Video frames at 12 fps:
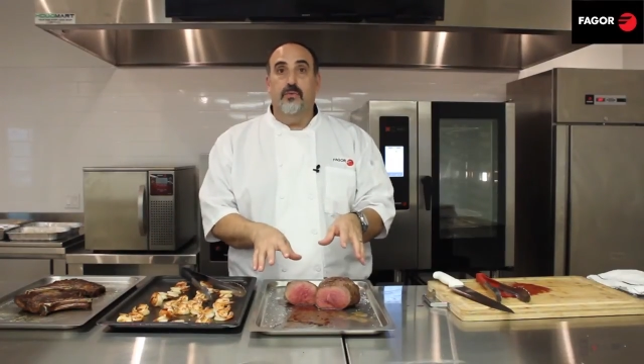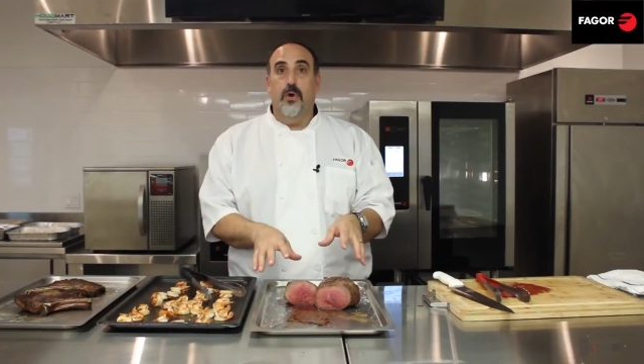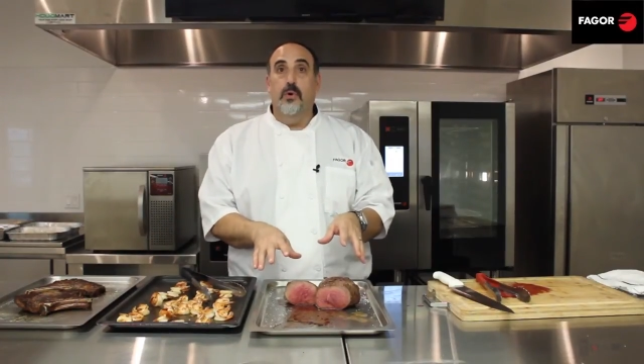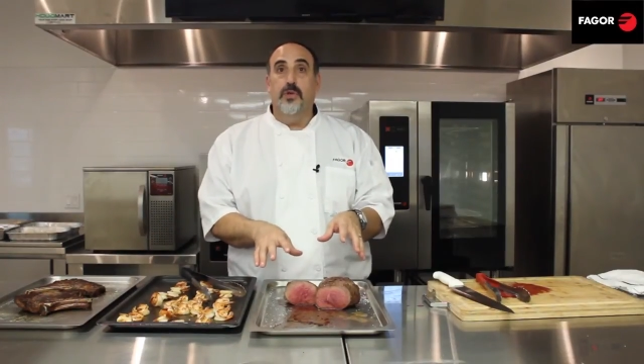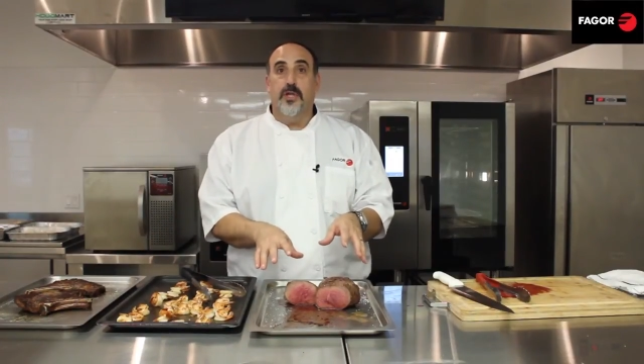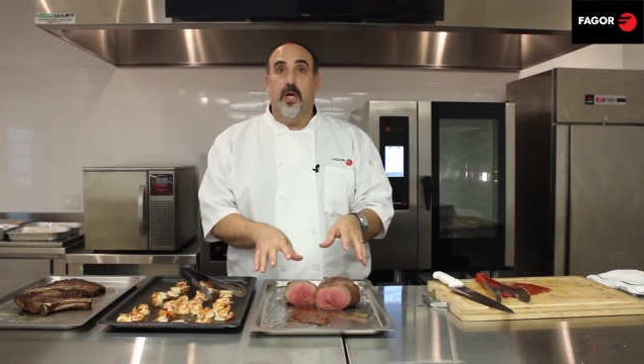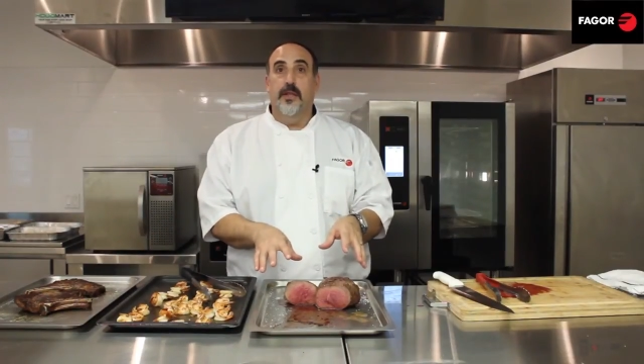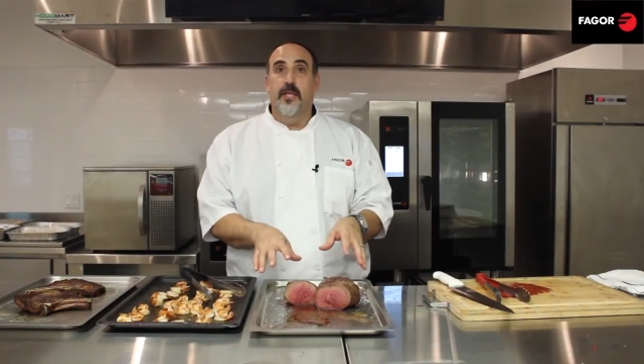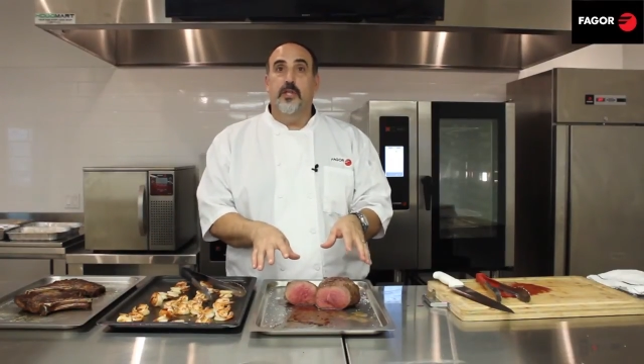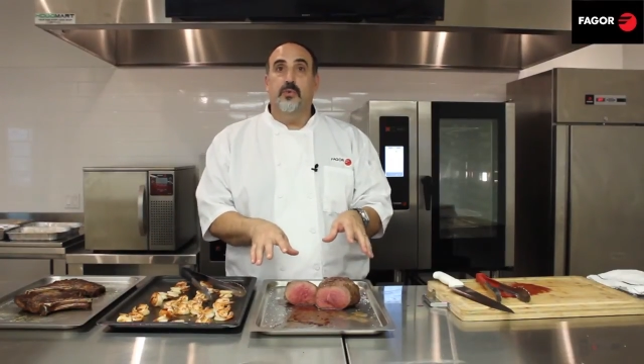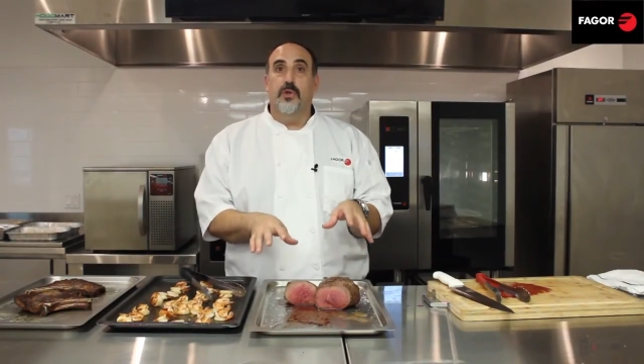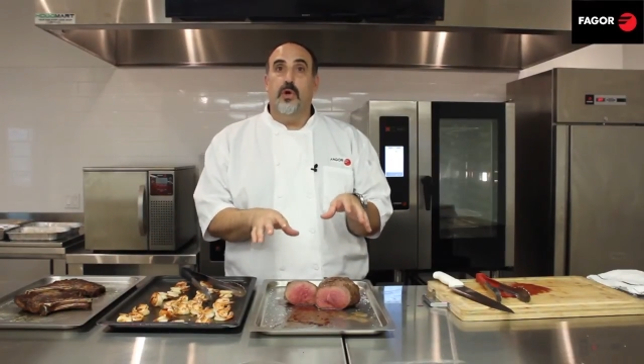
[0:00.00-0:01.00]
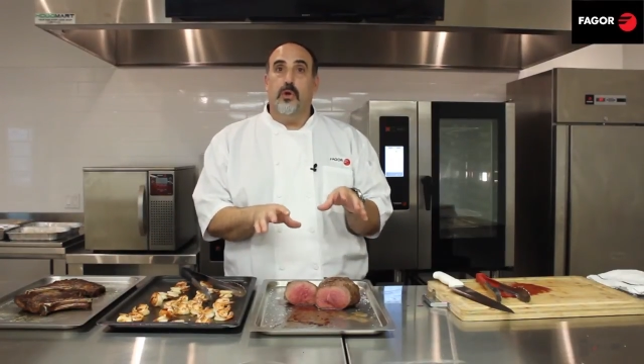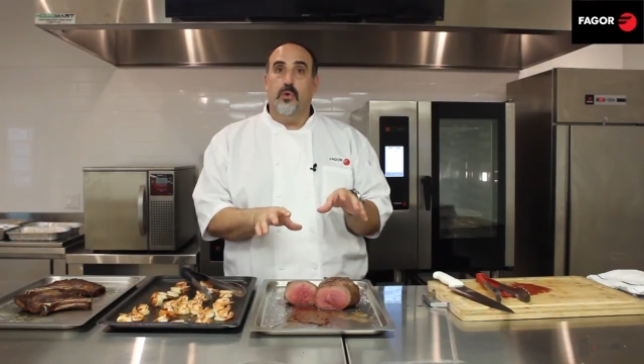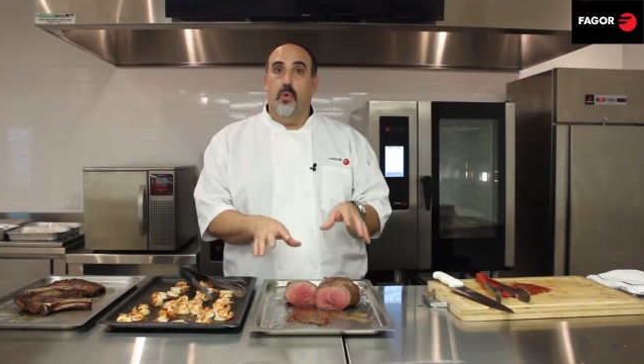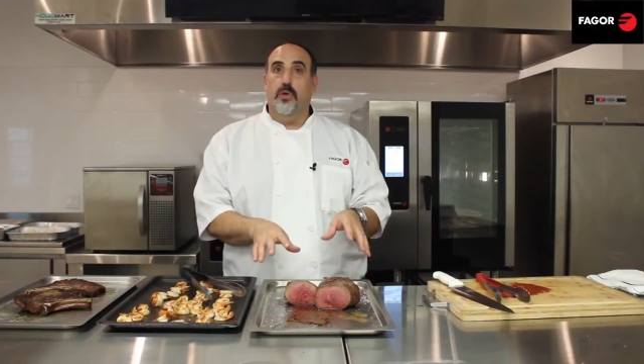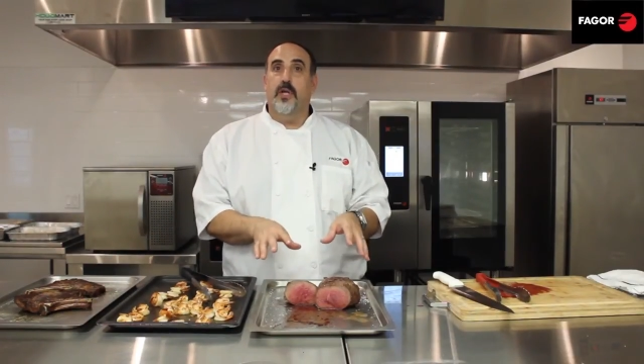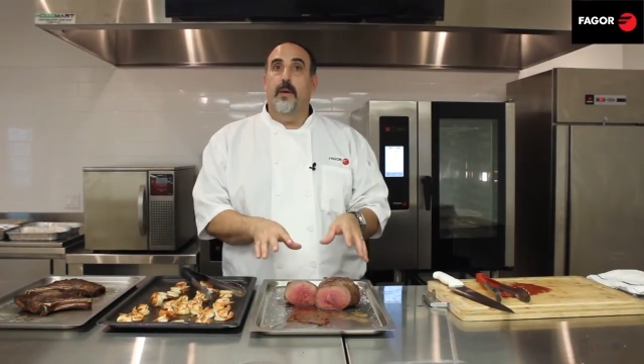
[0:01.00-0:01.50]
roast on this with our
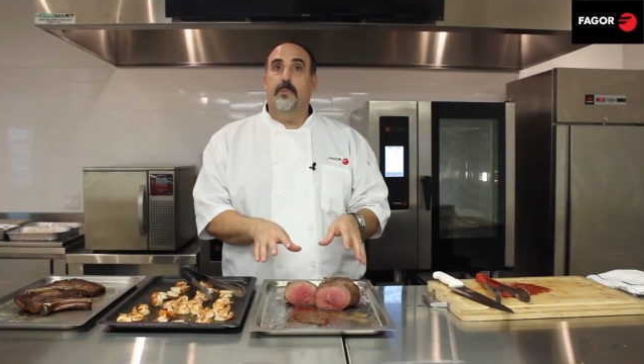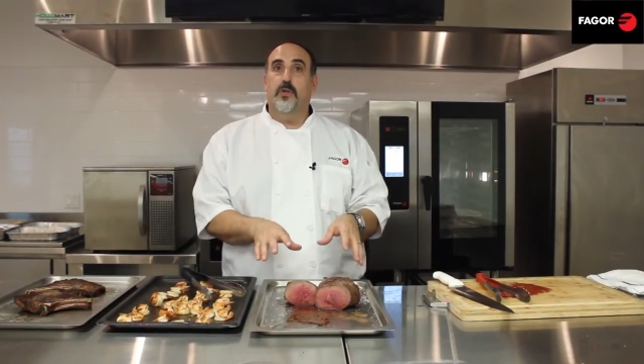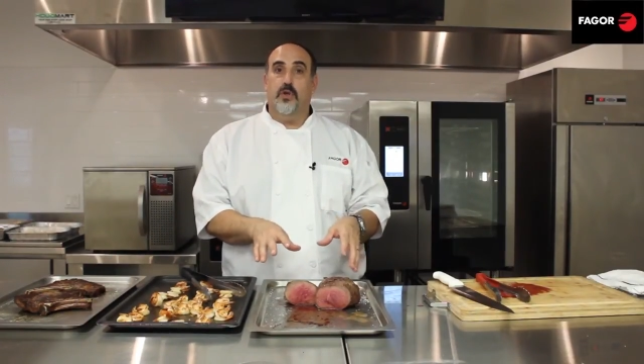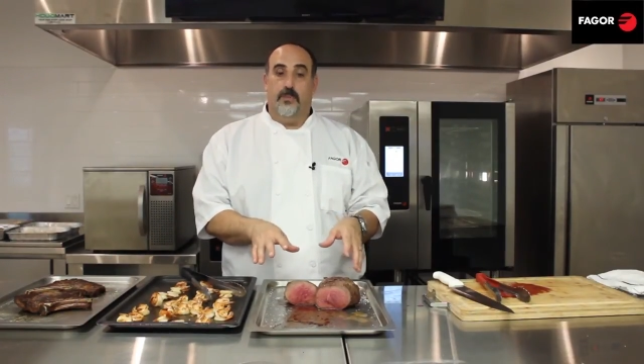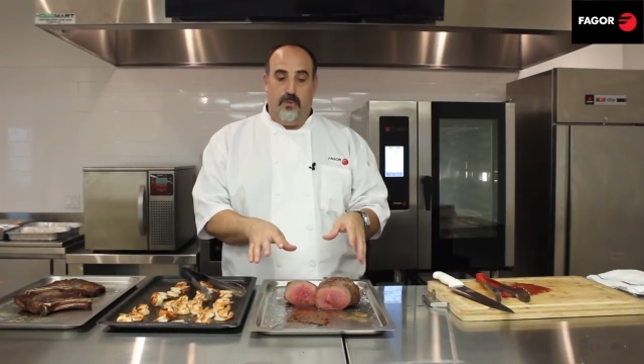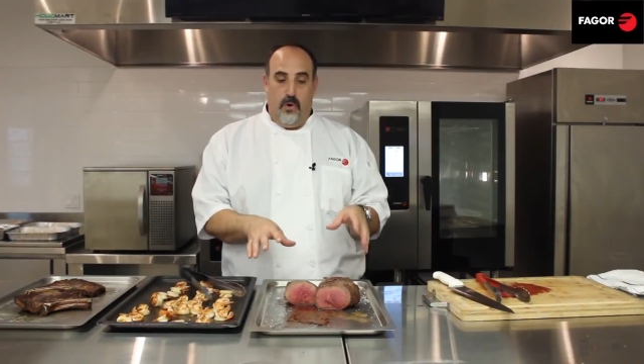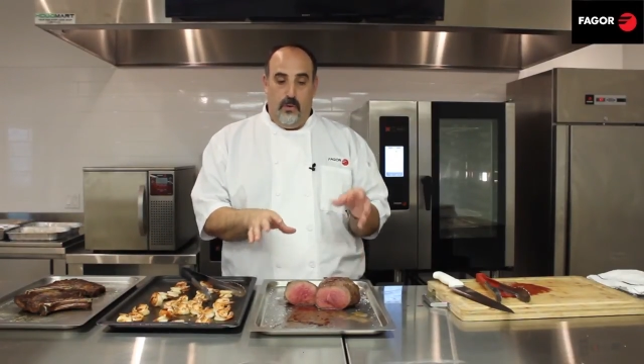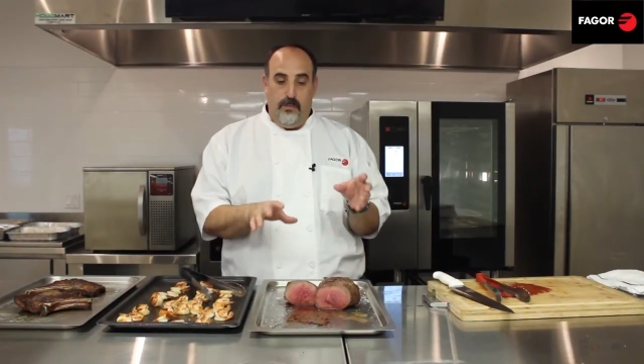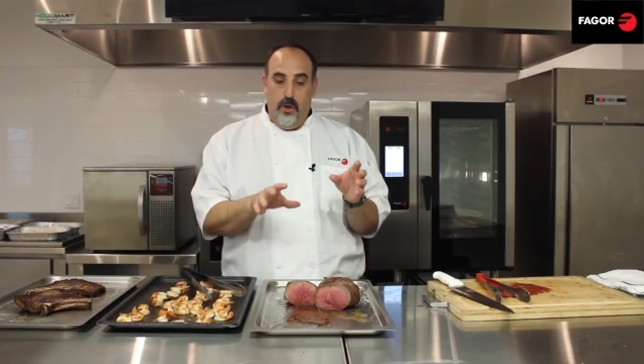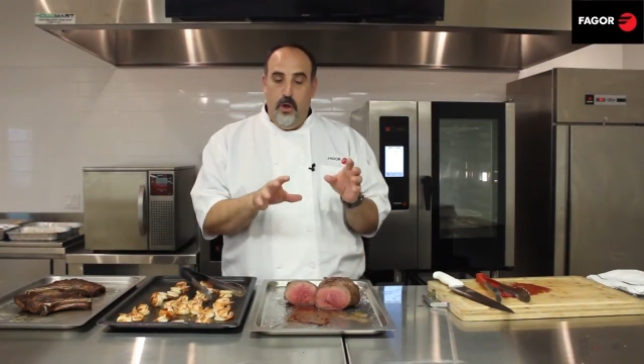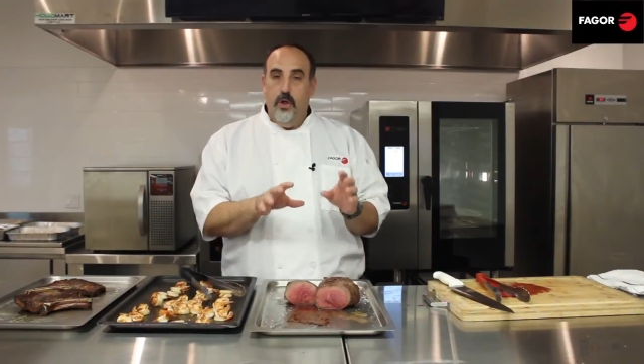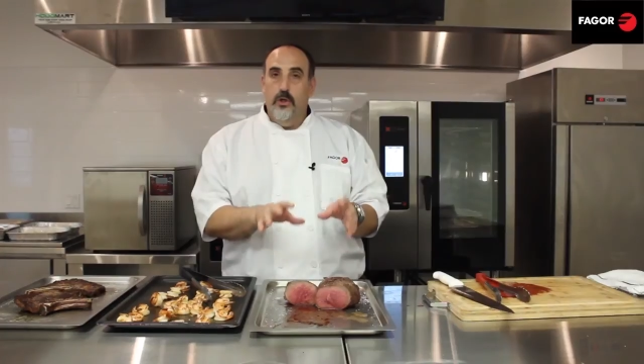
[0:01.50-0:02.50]
core temperature probe